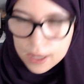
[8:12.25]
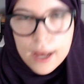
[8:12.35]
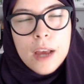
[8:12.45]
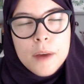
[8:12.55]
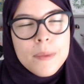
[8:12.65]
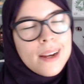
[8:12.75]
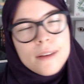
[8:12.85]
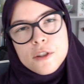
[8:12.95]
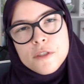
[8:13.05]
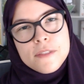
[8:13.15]
a
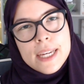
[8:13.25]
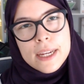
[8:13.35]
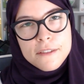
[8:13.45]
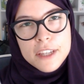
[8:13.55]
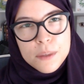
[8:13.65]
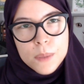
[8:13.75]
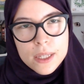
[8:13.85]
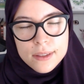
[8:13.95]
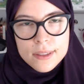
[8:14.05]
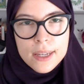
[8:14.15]
lover of the
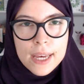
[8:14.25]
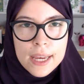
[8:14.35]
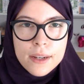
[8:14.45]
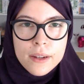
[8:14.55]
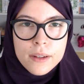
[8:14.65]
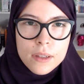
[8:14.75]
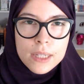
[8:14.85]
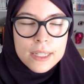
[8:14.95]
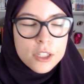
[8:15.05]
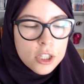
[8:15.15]
NVMEs, and
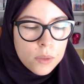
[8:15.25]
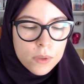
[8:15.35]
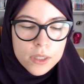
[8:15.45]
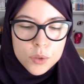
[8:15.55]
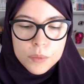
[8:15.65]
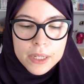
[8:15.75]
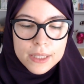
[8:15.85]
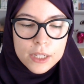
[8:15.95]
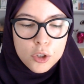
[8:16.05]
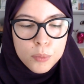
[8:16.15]
essentially what this would mean is
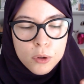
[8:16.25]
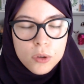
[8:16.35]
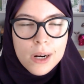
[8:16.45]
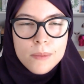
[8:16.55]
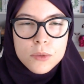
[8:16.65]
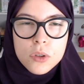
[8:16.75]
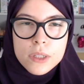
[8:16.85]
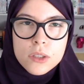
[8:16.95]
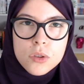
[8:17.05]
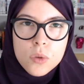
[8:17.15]
that your programs are
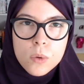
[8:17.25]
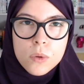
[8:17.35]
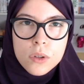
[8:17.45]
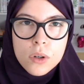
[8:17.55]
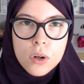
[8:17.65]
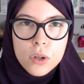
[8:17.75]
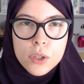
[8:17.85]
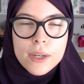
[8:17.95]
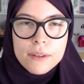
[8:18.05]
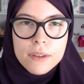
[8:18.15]
installed on
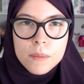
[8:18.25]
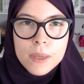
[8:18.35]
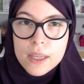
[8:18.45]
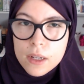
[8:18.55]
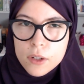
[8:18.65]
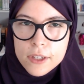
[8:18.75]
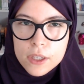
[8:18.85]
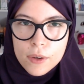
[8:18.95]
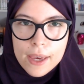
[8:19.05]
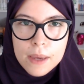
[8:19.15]
your NVMe, including
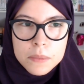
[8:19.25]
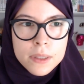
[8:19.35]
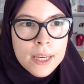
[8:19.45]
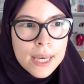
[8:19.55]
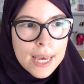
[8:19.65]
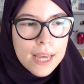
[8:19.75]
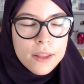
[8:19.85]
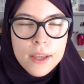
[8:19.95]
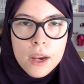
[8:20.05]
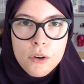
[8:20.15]
your games, and
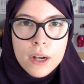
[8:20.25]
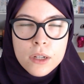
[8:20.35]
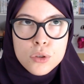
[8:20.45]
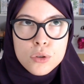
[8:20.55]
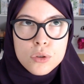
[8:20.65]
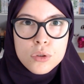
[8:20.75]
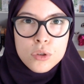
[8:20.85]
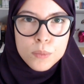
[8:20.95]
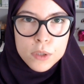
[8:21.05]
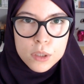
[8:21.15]
they run
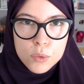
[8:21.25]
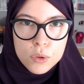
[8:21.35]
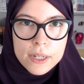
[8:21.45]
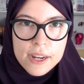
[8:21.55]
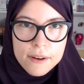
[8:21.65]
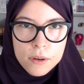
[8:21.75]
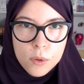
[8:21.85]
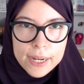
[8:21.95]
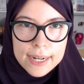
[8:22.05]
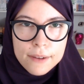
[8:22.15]
super smoothly and
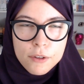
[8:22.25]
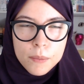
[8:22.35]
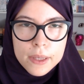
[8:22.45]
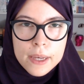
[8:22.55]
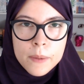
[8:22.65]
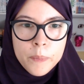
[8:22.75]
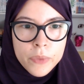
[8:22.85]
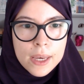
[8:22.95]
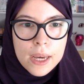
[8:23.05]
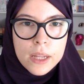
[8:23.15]
quickly from there.
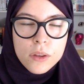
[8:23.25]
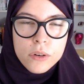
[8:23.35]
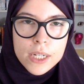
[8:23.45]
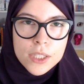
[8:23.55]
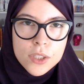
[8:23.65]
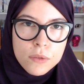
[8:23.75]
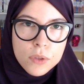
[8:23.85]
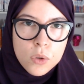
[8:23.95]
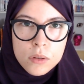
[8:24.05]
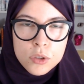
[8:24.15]
And the rest of
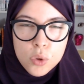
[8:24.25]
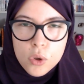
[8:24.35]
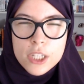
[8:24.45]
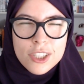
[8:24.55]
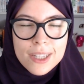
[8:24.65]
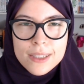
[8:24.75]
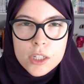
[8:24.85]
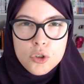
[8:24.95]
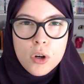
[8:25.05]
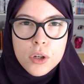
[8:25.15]
your storage, things like
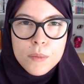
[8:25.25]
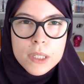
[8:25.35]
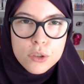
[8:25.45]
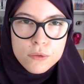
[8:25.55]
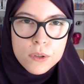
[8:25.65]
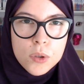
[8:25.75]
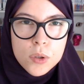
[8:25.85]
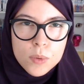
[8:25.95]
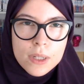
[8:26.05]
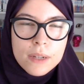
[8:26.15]
your documents, your
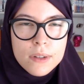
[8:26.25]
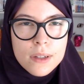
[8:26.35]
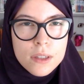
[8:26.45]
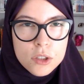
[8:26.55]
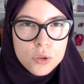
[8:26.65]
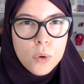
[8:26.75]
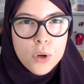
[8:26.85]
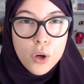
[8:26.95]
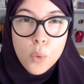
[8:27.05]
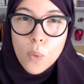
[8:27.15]
photos, whatever, is stored
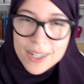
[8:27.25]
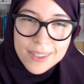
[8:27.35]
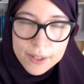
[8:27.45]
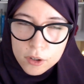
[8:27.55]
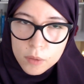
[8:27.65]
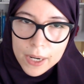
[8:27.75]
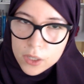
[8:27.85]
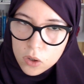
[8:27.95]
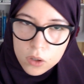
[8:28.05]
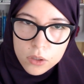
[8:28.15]
on a 1 terabyte
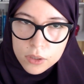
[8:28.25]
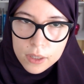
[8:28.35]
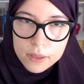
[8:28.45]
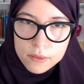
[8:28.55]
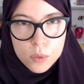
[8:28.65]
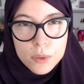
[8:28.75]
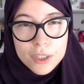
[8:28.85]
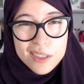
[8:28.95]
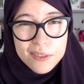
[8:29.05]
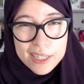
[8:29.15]
hard drive, which
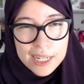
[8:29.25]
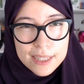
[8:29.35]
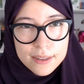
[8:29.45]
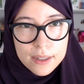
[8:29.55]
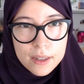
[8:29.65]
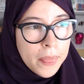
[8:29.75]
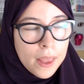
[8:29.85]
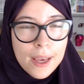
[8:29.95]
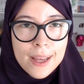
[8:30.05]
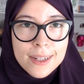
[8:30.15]
is fantastic.
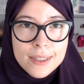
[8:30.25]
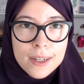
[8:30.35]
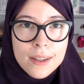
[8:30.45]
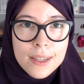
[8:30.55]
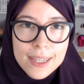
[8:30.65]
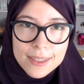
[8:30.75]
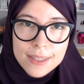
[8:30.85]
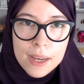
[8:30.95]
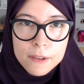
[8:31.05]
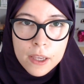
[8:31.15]
And Dell is
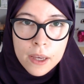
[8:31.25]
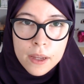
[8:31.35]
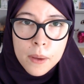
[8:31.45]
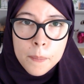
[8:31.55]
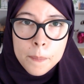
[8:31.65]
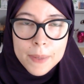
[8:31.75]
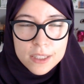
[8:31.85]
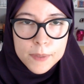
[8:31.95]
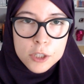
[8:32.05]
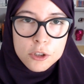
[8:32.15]
having a big
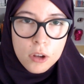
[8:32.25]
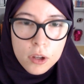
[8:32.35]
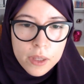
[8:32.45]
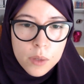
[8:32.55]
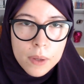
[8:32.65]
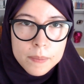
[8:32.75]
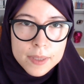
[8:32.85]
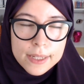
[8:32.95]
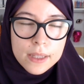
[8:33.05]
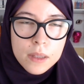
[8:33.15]
special on their
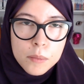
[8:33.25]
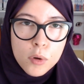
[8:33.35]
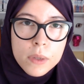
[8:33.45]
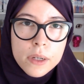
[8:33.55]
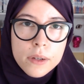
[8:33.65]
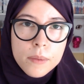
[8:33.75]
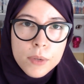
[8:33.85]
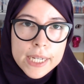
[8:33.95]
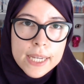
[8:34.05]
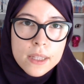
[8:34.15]
website at the moment,
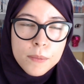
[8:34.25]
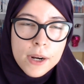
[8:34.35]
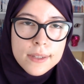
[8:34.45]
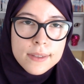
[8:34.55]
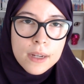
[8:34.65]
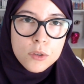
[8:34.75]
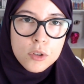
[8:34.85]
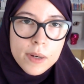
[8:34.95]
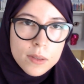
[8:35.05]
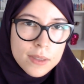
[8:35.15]
bringing the price down to
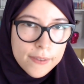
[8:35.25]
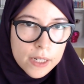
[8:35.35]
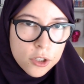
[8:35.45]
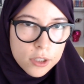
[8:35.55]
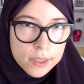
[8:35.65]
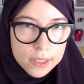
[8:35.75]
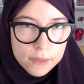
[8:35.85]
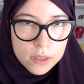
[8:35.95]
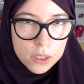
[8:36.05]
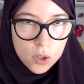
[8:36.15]
about
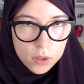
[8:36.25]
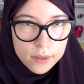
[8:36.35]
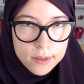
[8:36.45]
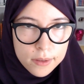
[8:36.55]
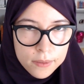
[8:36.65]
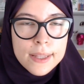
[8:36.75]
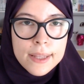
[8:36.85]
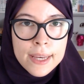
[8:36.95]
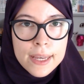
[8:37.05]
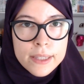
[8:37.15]
$770.
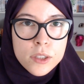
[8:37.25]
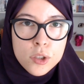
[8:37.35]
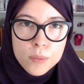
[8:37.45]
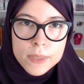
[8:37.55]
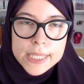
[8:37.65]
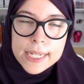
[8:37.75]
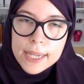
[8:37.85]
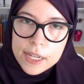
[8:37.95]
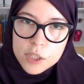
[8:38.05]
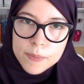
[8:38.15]
There is a 2%
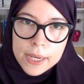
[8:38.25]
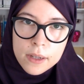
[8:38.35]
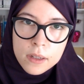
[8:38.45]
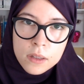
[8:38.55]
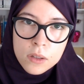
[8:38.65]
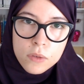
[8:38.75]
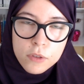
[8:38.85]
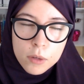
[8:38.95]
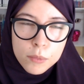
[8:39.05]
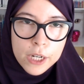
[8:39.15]
cashback
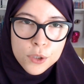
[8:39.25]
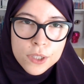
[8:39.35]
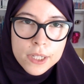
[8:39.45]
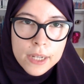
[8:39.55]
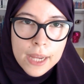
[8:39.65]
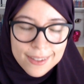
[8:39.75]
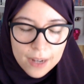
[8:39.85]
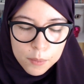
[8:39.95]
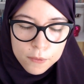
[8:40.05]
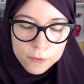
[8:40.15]
from Rakuten at
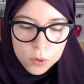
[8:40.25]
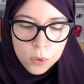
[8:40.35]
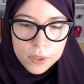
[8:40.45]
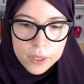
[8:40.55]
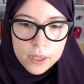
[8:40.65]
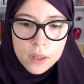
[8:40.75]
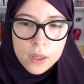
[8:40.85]
time of recording.